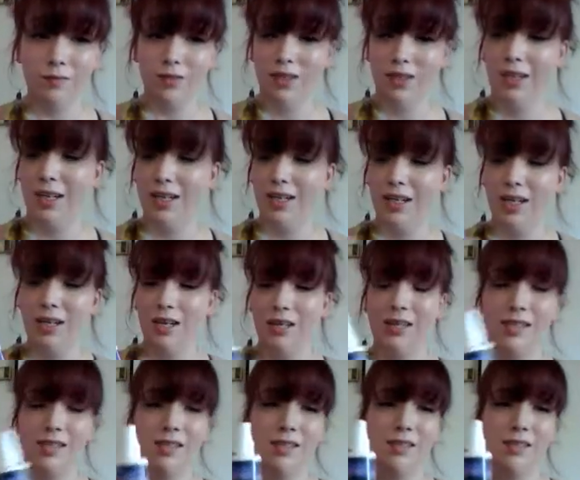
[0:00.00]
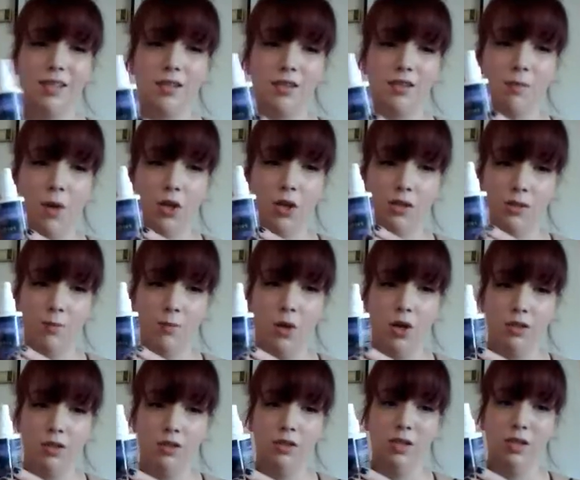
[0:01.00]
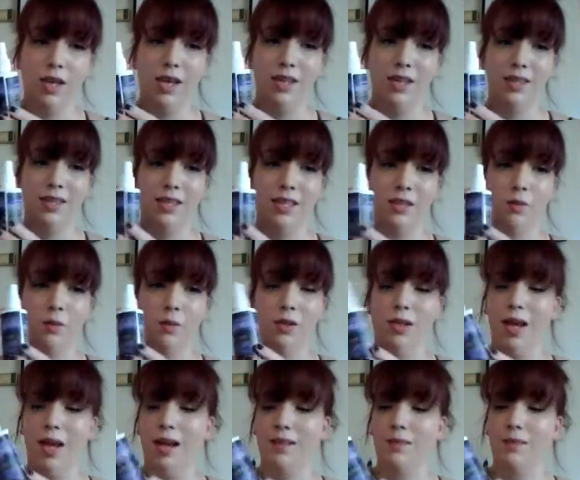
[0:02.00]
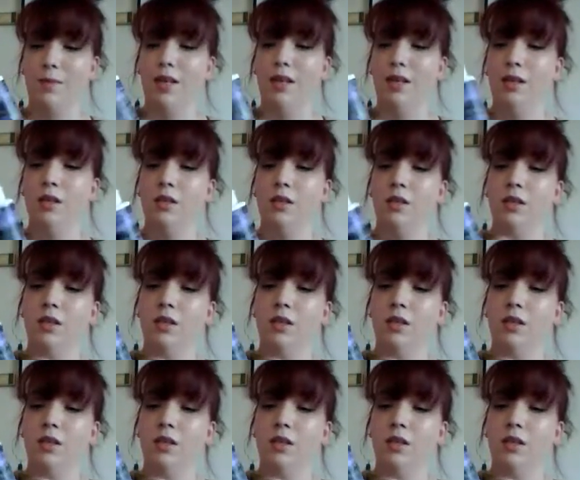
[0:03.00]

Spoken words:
like, this is their smallest bottle, and this will last me,